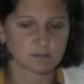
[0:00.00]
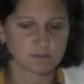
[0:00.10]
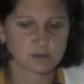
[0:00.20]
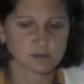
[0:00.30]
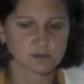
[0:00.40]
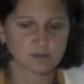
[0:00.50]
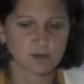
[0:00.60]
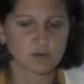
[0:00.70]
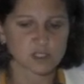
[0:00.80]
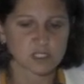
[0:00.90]
because of
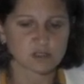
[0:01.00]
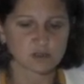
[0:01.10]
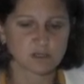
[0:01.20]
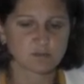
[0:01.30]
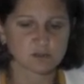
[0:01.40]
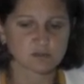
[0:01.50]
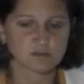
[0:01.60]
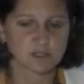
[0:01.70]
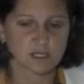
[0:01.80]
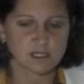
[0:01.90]
hemorrhagic shock in most of
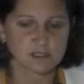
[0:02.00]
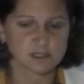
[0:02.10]
the cases.